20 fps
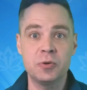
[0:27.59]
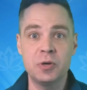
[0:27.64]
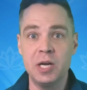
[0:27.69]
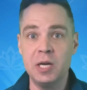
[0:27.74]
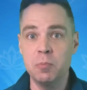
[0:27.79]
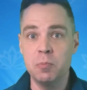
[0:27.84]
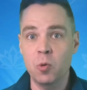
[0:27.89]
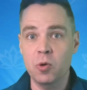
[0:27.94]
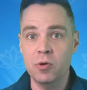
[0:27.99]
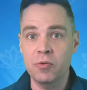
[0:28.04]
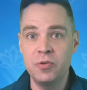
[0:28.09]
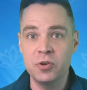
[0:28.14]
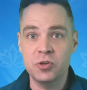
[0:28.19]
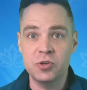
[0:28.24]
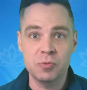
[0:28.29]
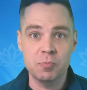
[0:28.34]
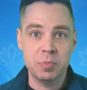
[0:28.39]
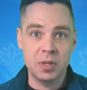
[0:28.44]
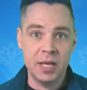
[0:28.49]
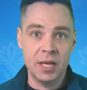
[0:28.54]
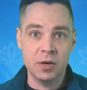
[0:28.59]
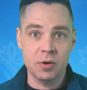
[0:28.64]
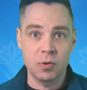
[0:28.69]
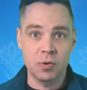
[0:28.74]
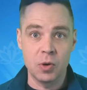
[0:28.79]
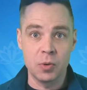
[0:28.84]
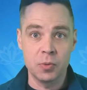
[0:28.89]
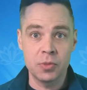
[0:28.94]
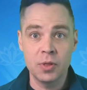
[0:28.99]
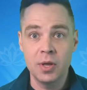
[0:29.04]
and more efficient plant
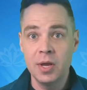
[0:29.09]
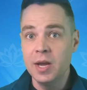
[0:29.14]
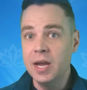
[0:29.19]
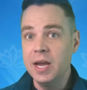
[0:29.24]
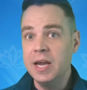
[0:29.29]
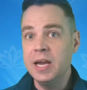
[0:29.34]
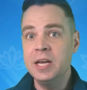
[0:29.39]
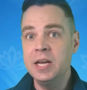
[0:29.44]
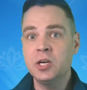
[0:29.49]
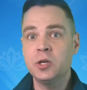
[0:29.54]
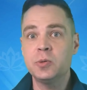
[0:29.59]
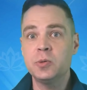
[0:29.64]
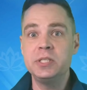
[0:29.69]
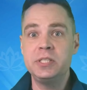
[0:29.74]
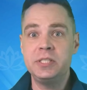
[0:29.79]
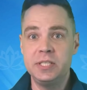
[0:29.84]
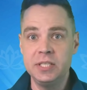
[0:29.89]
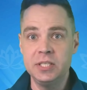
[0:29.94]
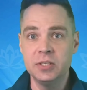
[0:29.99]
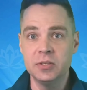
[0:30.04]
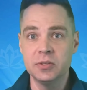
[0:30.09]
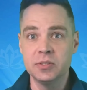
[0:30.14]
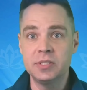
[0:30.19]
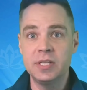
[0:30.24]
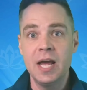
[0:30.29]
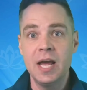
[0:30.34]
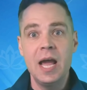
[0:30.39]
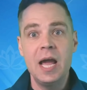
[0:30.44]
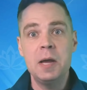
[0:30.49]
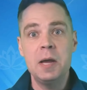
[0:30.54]
growth, increased yields,
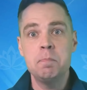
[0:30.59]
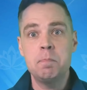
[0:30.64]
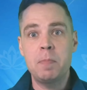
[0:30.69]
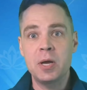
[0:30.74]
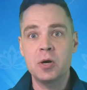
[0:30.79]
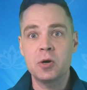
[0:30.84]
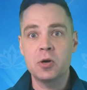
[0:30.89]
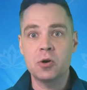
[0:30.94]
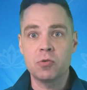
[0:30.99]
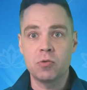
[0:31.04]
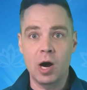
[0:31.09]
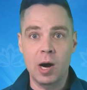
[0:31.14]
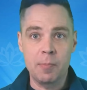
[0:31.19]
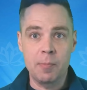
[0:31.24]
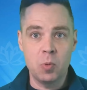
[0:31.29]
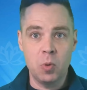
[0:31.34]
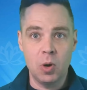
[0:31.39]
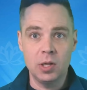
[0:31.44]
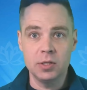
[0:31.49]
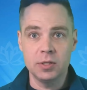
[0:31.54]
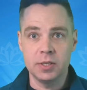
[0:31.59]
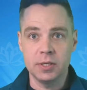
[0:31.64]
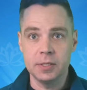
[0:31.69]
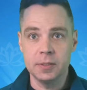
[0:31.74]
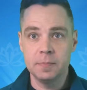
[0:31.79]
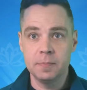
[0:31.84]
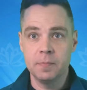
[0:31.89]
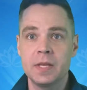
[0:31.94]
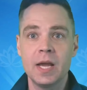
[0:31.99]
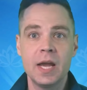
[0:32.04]
and better crop
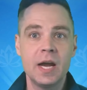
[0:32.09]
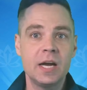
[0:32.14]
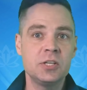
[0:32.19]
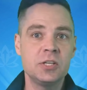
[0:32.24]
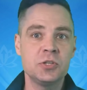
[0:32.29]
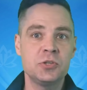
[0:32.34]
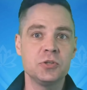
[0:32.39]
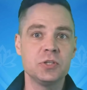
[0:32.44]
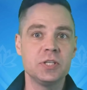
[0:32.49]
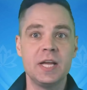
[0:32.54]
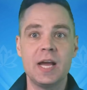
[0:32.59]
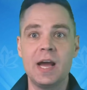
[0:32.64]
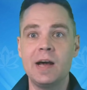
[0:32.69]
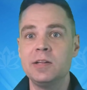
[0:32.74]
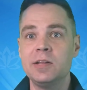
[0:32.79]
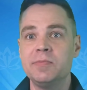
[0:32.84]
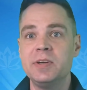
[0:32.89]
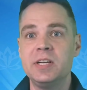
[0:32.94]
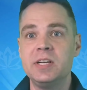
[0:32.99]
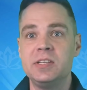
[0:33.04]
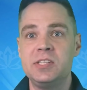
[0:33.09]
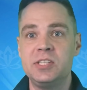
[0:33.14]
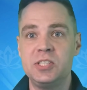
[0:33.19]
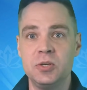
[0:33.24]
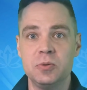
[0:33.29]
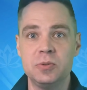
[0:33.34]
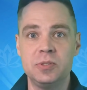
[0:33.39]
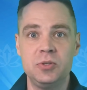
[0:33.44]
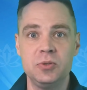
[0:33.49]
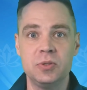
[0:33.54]
quality. Additionally, elevated
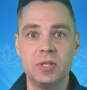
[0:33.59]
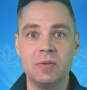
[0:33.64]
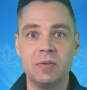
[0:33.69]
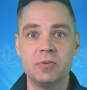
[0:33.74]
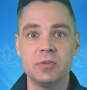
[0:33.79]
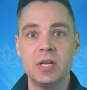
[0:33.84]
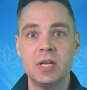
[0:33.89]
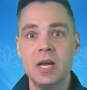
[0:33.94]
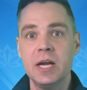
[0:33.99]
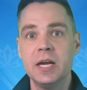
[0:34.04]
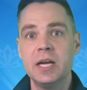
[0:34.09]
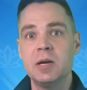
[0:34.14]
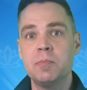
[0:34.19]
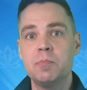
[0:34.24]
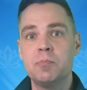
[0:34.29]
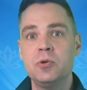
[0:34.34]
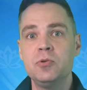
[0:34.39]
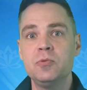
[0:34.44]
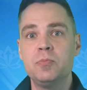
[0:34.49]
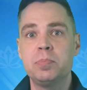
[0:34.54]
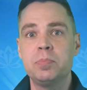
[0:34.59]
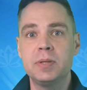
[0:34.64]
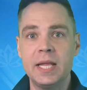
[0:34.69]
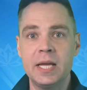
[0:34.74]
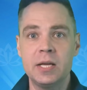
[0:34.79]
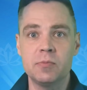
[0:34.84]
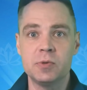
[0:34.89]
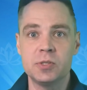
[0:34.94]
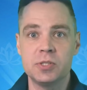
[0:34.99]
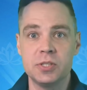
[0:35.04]
CO2 levels can improve
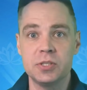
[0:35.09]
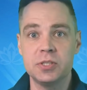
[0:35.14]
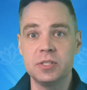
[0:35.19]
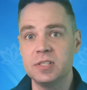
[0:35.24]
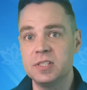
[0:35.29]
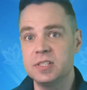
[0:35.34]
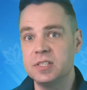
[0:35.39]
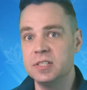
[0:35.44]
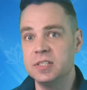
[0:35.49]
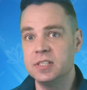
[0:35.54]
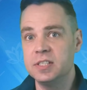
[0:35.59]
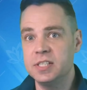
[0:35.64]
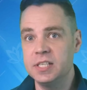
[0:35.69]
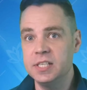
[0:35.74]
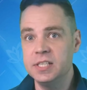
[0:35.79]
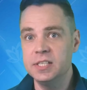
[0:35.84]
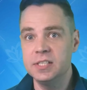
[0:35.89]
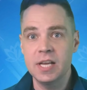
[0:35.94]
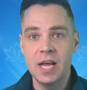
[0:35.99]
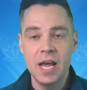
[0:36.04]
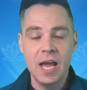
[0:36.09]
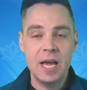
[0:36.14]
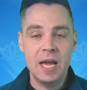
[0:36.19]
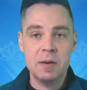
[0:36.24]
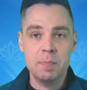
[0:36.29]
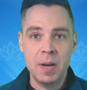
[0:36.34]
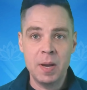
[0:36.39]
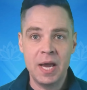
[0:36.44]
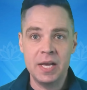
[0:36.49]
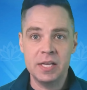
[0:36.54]
plant resistance to disease
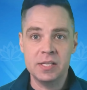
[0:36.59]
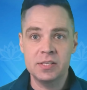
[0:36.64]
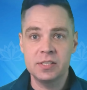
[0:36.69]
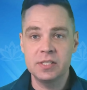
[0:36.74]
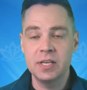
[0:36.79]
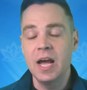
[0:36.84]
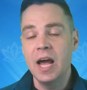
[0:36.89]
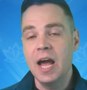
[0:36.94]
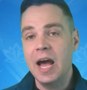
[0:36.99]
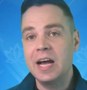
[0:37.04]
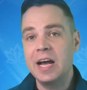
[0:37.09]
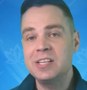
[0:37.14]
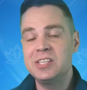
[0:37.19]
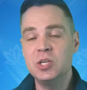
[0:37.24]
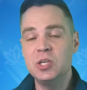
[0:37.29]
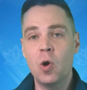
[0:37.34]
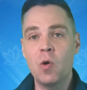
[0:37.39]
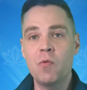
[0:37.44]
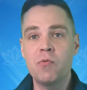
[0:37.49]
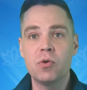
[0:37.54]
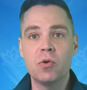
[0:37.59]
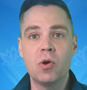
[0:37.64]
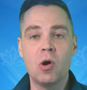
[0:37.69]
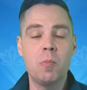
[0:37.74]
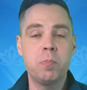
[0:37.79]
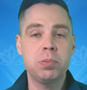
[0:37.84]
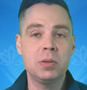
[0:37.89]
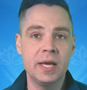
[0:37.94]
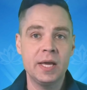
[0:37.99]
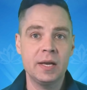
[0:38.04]
and pests as the overall
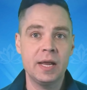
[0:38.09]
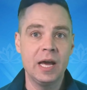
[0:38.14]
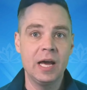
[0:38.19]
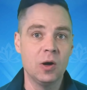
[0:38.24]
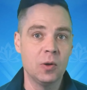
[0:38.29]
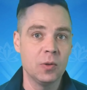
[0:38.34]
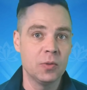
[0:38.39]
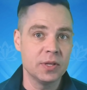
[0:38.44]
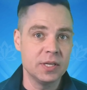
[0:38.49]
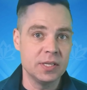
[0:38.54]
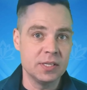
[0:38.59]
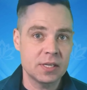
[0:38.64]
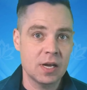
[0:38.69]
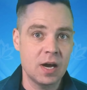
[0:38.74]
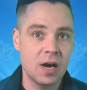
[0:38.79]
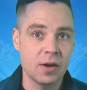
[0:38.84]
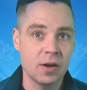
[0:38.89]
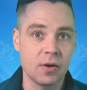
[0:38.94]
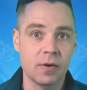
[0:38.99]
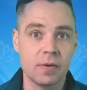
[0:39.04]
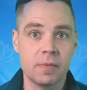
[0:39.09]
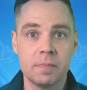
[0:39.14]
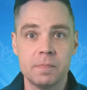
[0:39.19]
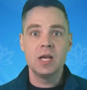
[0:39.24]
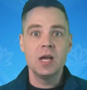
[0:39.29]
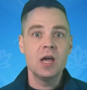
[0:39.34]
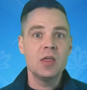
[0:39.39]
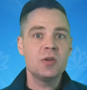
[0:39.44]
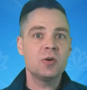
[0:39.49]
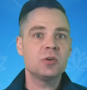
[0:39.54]
plant health is higher.
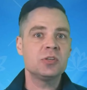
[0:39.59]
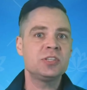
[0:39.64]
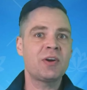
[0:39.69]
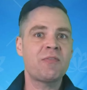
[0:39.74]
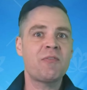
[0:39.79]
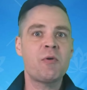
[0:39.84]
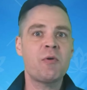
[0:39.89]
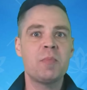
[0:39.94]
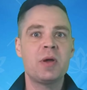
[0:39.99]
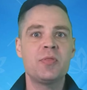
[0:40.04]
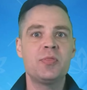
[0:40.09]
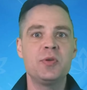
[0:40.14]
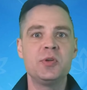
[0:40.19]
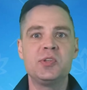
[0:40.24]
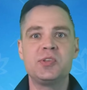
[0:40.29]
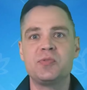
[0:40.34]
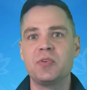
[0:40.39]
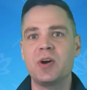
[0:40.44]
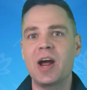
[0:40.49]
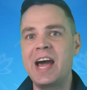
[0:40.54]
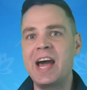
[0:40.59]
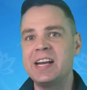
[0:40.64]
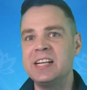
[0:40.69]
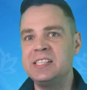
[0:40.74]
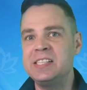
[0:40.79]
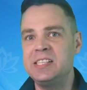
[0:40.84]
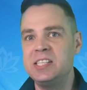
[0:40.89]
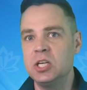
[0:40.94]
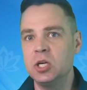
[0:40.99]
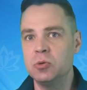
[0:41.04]
There are several methods for adding
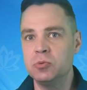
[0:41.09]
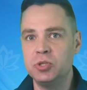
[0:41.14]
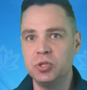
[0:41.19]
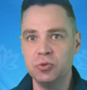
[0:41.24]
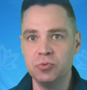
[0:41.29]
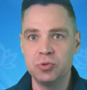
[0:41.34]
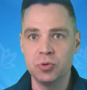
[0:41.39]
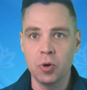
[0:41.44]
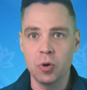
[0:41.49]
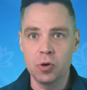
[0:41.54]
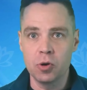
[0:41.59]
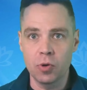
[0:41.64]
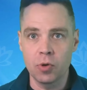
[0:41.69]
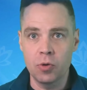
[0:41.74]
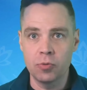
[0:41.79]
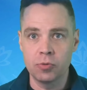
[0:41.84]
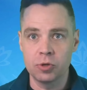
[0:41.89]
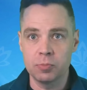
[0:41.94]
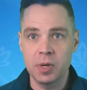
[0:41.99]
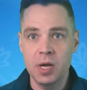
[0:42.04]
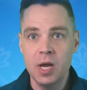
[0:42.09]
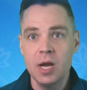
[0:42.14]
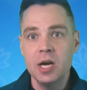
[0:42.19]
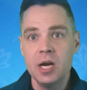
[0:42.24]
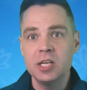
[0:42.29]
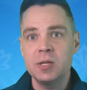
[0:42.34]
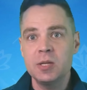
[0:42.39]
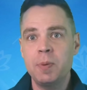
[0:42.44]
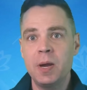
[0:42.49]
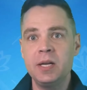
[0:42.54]
CO2 to a grow room,
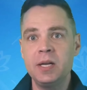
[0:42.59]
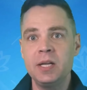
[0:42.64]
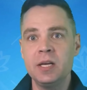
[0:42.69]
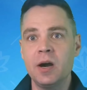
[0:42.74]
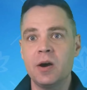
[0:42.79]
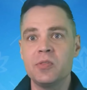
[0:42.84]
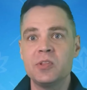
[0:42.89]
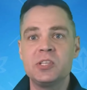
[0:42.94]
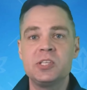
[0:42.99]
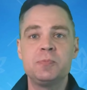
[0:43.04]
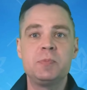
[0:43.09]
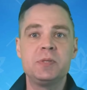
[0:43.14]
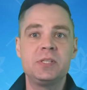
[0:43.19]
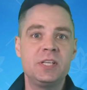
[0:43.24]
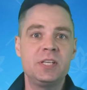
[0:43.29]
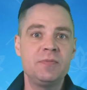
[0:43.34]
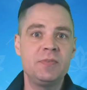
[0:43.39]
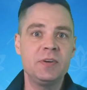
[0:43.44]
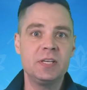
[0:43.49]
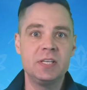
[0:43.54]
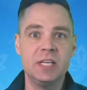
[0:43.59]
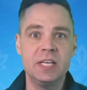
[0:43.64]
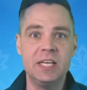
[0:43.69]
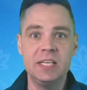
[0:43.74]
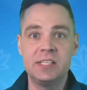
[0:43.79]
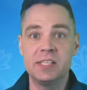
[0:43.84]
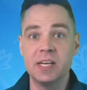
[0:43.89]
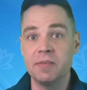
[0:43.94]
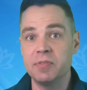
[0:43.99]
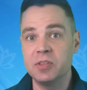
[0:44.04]
depending on the specific
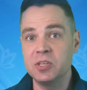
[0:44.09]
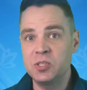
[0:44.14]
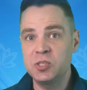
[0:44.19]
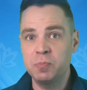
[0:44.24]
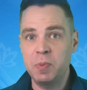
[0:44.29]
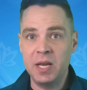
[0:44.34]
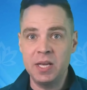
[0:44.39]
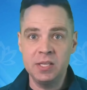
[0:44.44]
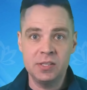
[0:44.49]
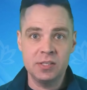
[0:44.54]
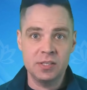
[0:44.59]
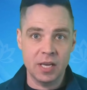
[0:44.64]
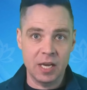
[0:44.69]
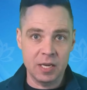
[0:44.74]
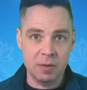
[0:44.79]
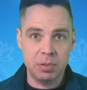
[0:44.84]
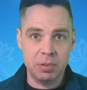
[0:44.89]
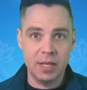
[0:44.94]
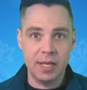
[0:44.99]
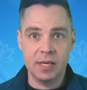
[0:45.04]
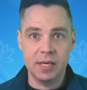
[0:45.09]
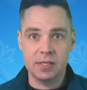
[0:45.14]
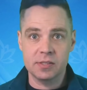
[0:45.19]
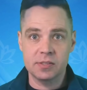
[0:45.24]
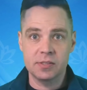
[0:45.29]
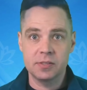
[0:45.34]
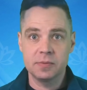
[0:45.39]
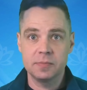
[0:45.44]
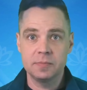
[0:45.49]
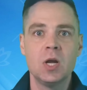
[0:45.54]
needs of the space and
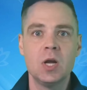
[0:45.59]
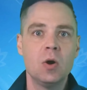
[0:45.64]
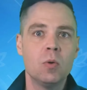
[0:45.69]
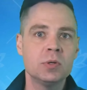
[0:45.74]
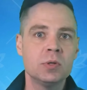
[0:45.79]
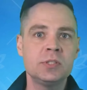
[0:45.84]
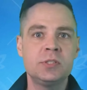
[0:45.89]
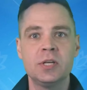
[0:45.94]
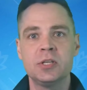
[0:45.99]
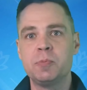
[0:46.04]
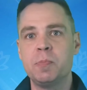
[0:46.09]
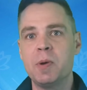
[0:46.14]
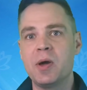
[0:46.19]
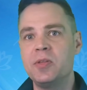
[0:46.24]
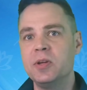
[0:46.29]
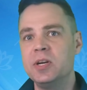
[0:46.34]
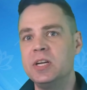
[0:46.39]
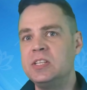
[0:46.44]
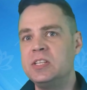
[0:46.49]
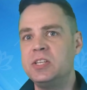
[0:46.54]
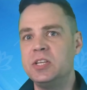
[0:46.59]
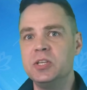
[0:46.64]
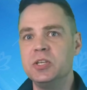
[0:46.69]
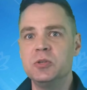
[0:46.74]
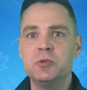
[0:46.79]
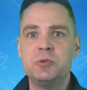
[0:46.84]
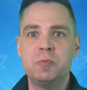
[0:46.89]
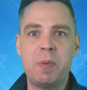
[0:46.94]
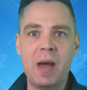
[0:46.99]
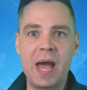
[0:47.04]
plants. One such method is to
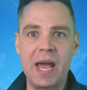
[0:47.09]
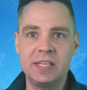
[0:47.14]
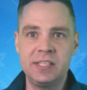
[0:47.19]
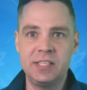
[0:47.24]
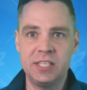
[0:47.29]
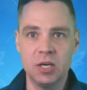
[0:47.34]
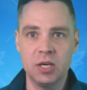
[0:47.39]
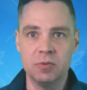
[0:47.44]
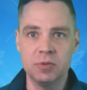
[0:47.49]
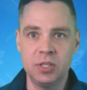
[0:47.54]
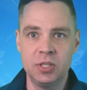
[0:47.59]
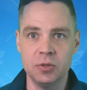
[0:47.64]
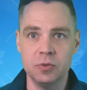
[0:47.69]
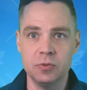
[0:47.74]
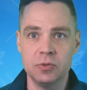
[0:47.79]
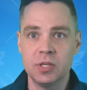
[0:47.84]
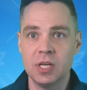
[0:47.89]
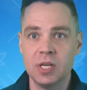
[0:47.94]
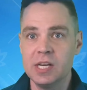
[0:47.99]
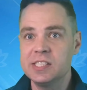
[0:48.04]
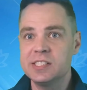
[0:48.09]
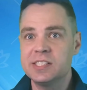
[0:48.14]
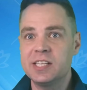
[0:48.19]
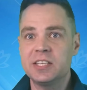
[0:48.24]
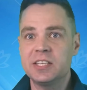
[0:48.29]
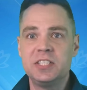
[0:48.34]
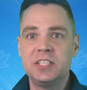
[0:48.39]
use bag CO2s, such